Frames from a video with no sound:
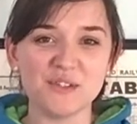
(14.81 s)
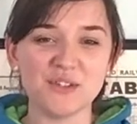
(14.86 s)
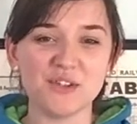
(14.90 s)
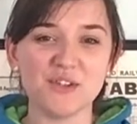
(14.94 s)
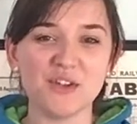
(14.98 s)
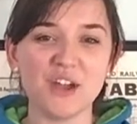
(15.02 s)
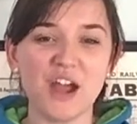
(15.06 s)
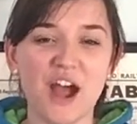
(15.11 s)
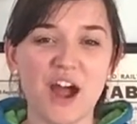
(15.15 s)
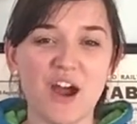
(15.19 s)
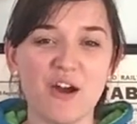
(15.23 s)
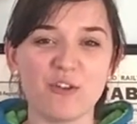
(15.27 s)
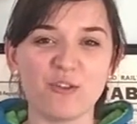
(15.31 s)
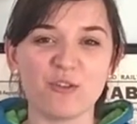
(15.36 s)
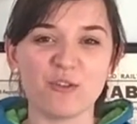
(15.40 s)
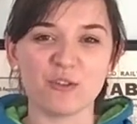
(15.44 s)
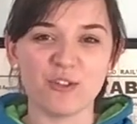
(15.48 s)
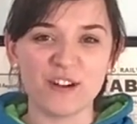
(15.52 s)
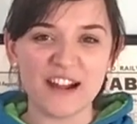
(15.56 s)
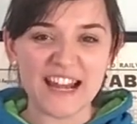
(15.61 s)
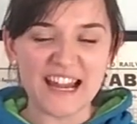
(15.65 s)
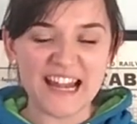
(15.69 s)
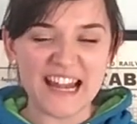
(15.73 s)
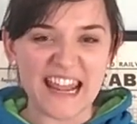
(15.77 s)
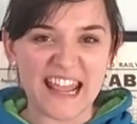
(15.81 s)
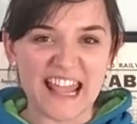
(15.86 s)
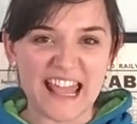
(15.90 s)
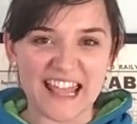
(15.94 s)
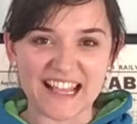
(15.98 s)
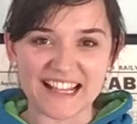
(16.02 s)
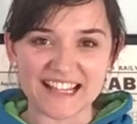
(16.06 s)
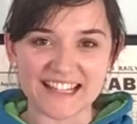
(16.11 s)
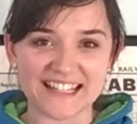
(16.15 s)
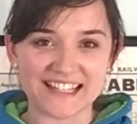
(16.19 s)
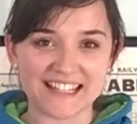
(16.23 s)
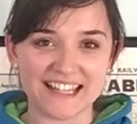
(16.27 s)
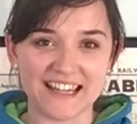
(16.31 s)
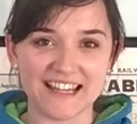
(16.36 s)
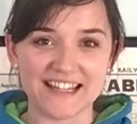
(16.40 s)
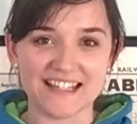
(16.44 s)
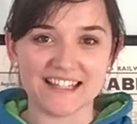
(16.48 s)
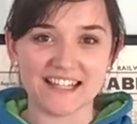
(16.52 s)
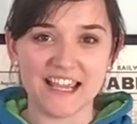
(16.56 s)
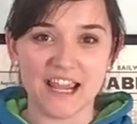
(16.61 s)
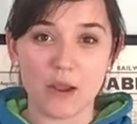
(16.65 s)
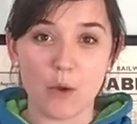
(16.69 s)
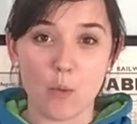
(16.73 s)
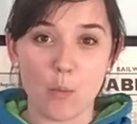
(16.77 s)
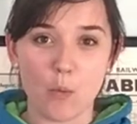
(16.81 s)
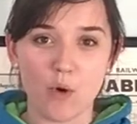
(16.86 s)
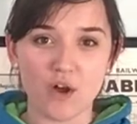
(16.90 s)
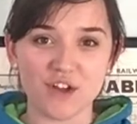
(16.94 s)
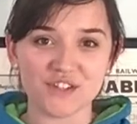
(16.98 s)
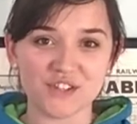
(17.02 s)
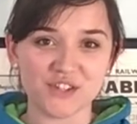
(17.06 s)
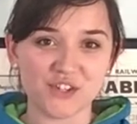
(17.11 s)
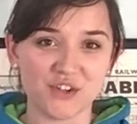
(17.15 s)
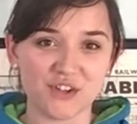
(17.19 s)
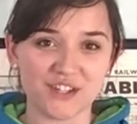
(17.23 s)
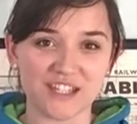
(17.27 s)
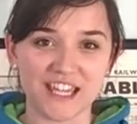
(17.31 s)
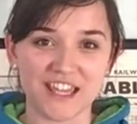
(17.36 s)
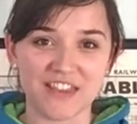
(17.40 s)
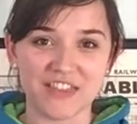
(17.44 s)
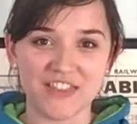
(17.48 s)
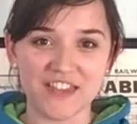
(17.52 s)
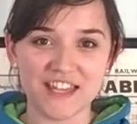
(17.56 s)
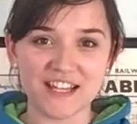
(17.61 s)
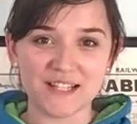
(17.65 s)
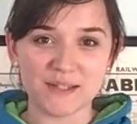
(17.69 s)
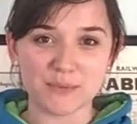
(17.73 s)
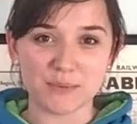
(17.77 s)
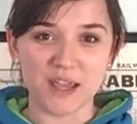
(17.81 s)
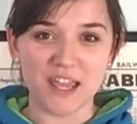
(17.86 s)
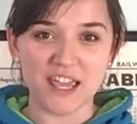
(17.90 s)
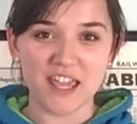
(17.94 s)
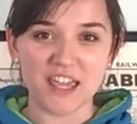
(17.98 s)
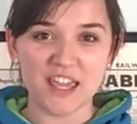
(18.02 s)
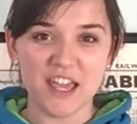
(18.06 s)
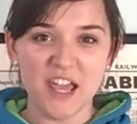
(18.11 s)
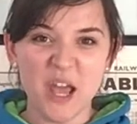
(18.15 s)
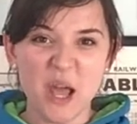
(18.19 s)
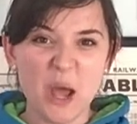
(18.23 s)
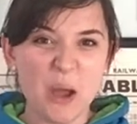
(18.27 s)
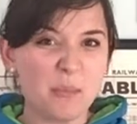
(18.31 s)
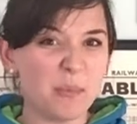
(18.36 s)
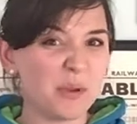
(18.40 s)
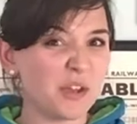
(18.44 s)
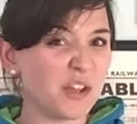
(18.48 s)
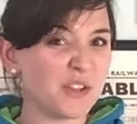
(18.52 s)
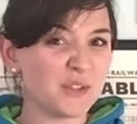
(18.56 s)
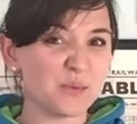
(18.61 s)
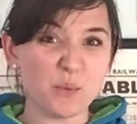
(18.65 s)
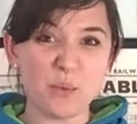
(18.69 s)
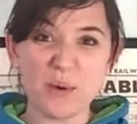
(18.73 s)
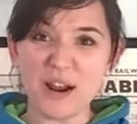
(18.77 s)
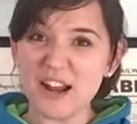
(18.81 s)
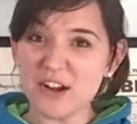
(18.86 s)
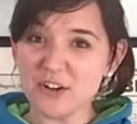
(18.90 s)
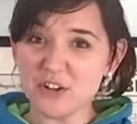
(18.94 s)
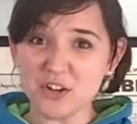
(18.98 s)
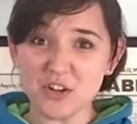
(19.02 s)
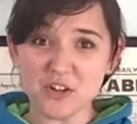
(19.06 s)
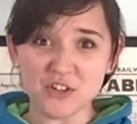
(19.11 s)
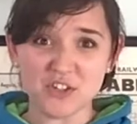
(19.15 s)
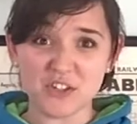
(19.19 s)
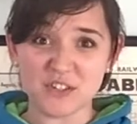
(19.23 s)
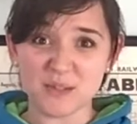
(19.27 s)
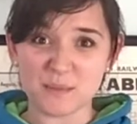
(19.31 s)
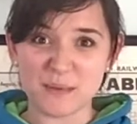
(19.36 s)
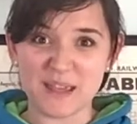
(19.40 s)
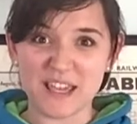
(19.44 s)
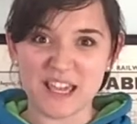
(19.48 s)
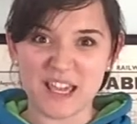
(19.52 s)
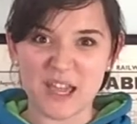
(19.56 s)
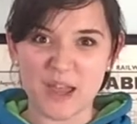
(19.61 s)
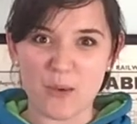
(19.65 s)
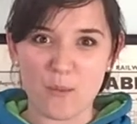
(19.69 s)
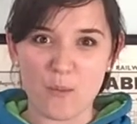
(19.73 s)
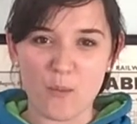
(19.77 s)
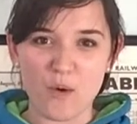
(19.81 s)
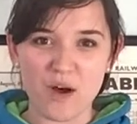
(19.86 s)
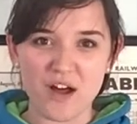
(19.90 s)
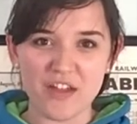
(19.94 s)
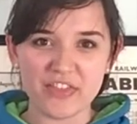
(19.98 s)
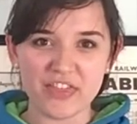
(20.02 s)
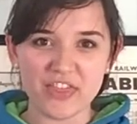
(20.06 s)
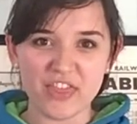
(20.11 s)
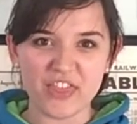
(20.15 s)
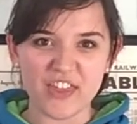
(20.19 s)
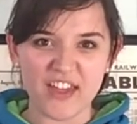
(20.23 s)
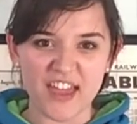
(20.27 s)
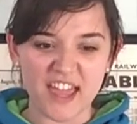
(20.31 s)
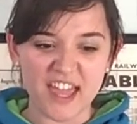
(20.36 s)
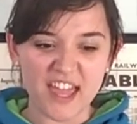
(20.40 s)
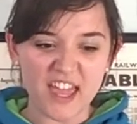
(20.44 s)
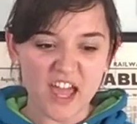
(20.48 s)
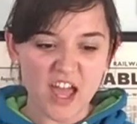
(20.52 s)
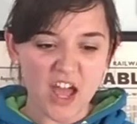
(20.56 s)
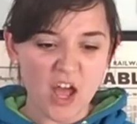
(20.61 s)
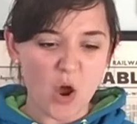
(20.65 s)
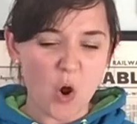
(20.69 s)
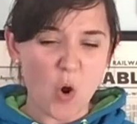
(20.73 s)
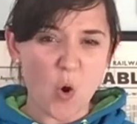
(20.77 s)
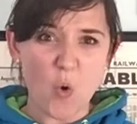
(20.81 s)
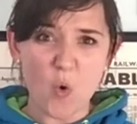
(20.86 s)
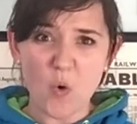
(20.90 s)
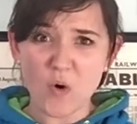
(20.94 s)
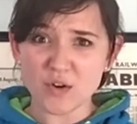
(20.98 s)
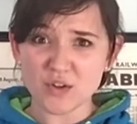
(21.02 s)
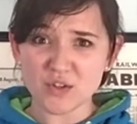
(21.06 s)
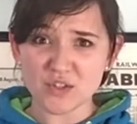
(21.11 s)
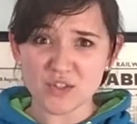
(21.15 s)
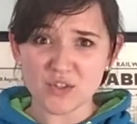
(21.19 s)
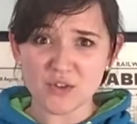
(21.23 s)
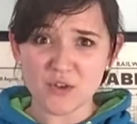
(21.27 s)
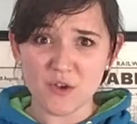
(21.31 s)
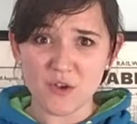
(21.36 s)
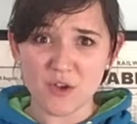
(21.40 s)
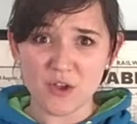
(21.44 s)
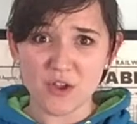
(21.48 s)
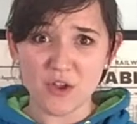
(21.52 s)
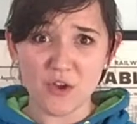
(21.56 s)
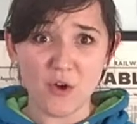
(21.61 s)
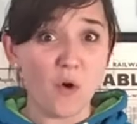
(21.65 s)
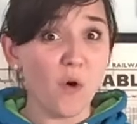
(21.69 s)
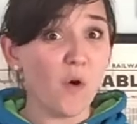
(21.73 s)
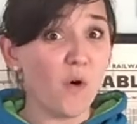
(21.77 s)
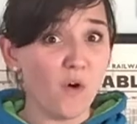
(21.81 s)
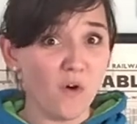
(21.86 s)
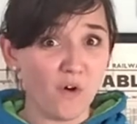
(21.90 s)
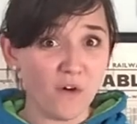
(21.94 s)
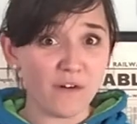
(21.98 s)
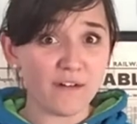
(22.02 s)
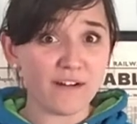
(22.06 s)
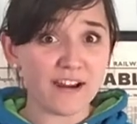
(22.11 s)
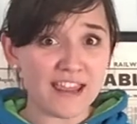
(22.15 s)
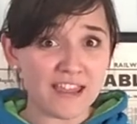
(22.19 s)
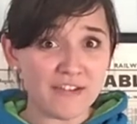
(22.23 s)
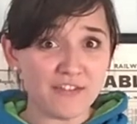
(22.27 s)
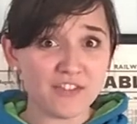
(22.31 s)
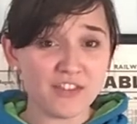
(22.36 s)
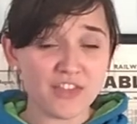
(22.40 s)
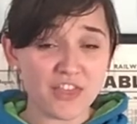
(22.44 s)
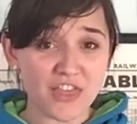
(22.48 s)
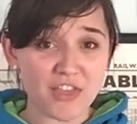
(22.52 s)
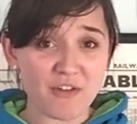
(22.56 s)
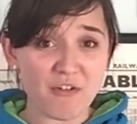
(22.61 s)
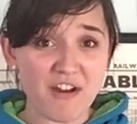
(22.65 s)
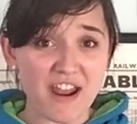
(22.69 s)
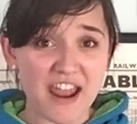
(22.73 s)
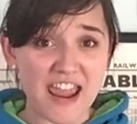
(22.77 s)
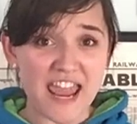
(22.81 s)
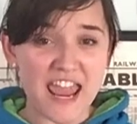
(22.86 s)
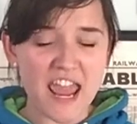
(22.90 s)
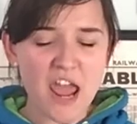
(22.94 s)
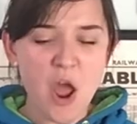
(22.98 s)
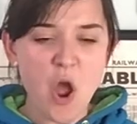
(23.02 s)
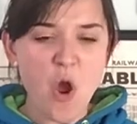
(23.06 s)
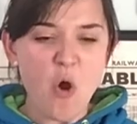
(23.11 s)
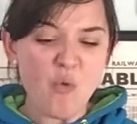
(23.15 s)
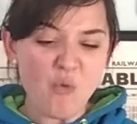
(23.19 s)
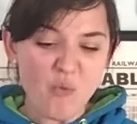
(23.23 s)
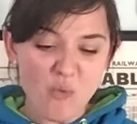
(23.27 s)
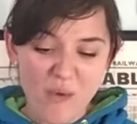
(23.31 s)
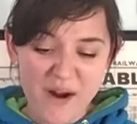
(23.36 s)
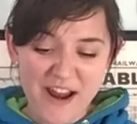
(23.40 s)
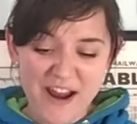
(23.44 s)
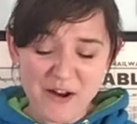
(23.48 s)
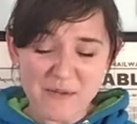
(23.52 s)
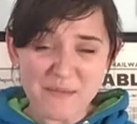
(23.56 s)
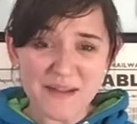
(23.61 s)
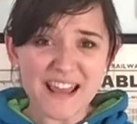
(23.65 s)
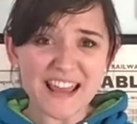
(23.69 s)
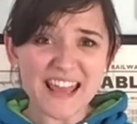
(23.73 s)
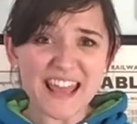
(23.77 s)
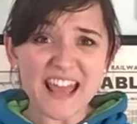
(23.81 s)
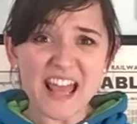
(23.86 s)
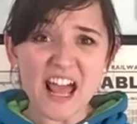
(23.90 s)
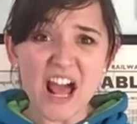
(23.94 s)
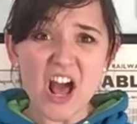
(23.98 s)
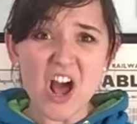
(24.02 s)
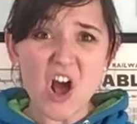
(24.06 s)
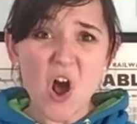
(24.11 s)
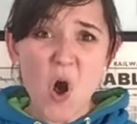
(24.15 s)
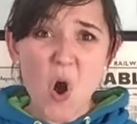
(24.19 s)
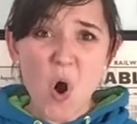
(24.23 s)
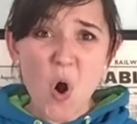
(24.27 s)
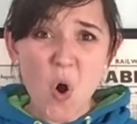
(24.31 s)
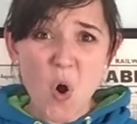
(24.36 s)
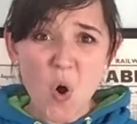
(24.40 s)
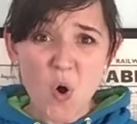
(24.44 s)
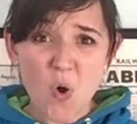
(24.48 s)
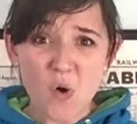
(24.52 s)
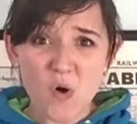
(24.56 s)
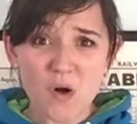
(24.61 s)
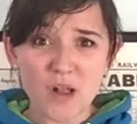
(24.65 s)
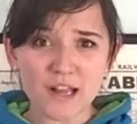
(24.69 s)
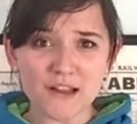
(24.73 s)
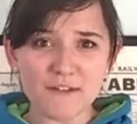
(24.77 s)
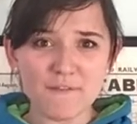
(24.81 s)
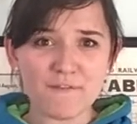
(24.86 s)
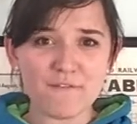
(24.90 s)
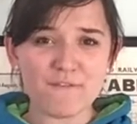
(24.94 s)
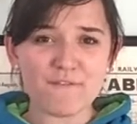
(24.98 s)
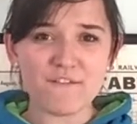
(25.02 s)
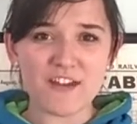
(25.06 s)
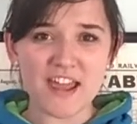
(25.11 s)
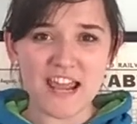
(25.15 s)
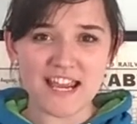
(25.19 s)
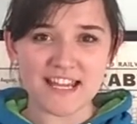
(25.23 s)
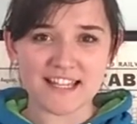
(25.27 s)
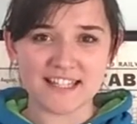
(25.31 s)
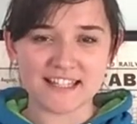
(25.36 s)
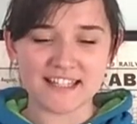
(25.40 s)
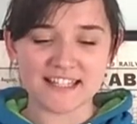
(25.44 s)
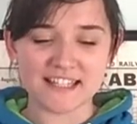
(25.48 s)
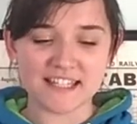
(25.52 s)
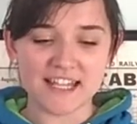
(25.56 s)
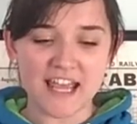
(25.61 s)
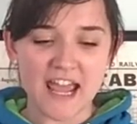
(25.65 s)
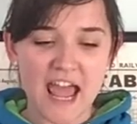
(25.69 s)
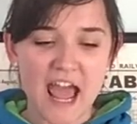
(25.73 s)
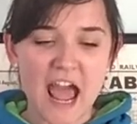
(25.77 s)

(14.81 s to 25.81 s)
to a really exciting What's Cooking this week, because we're not just making one thing or two or even three, we're making a whole feast.